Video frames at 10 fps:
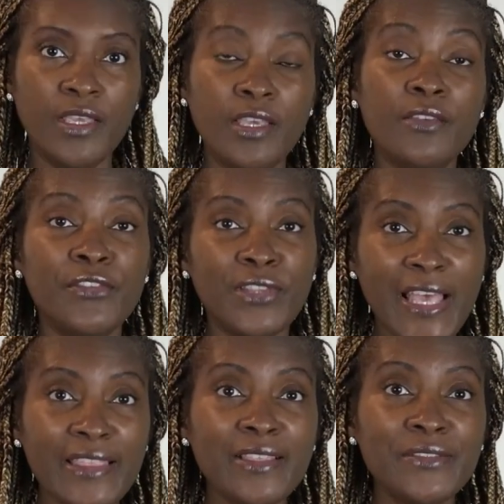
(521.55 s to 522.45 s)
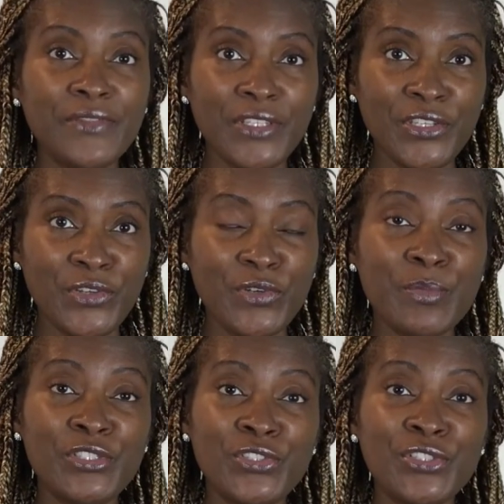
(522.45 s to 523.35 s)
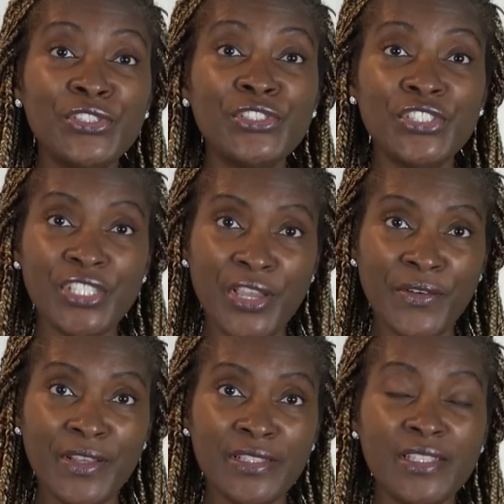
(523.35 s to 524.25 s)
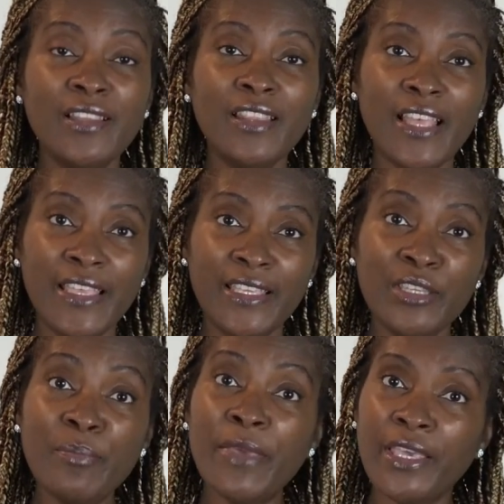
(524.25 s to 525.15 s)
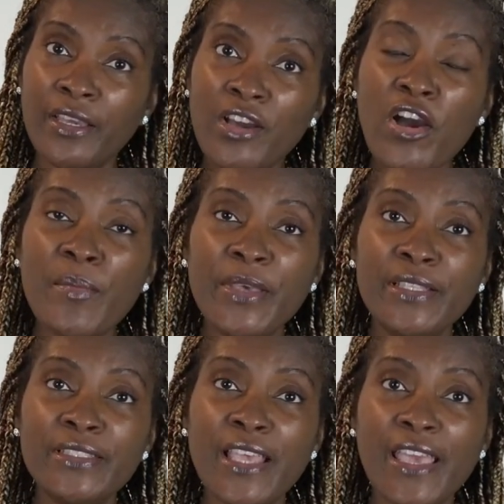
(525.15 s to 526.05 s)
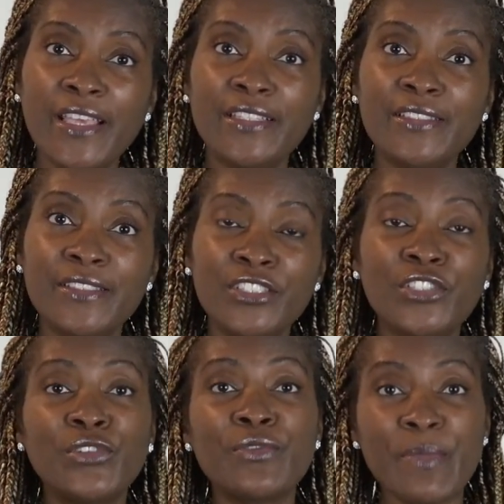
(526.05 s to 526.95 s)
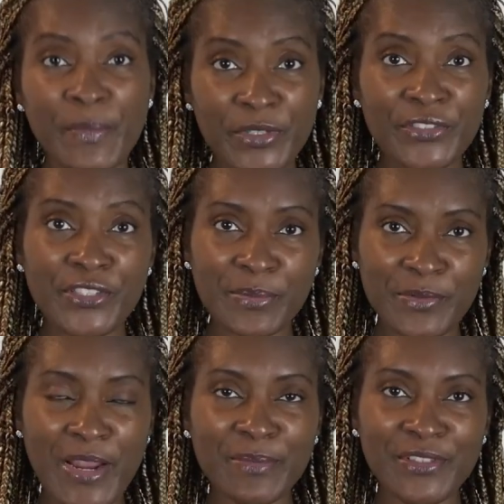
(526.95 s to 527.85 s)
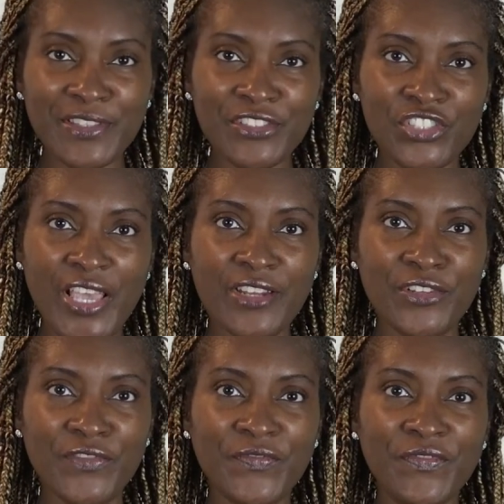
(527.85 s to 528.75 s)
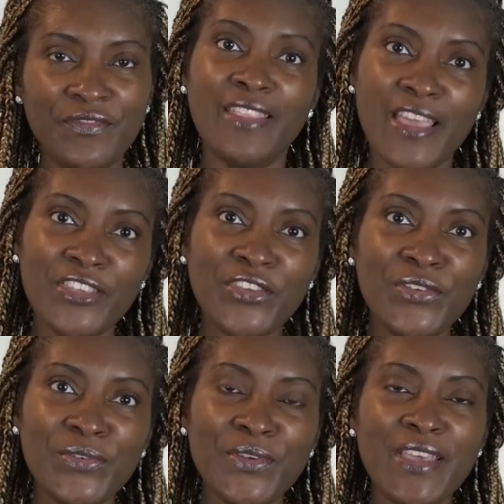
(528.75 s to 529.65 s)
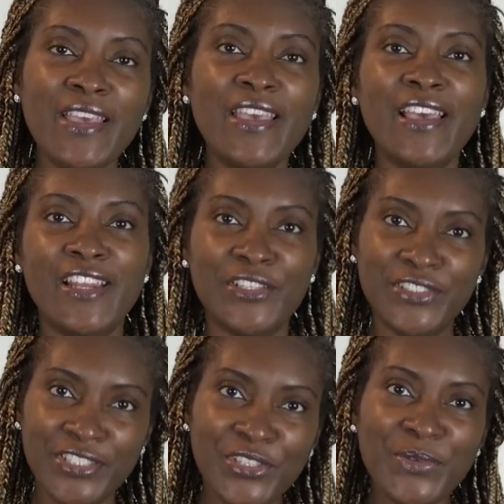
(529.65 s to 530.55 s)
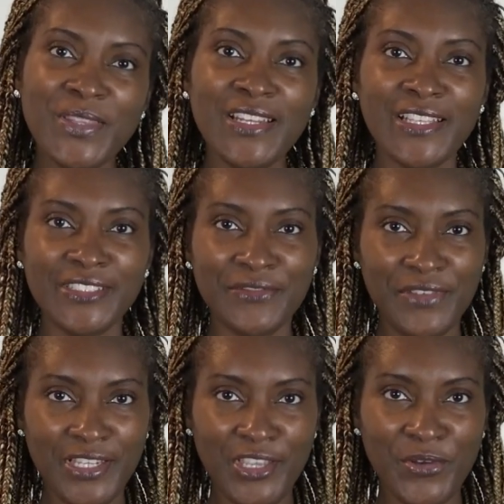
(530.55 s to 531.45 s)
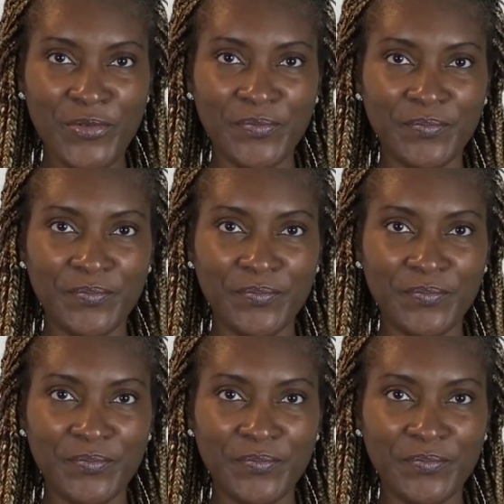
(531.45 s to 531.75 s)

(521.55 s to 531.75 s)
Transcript: If you like this video, be sure to share it, like it, make a comment, and remember to subscribe to this channel. Thank you, and I'll see you in the next video.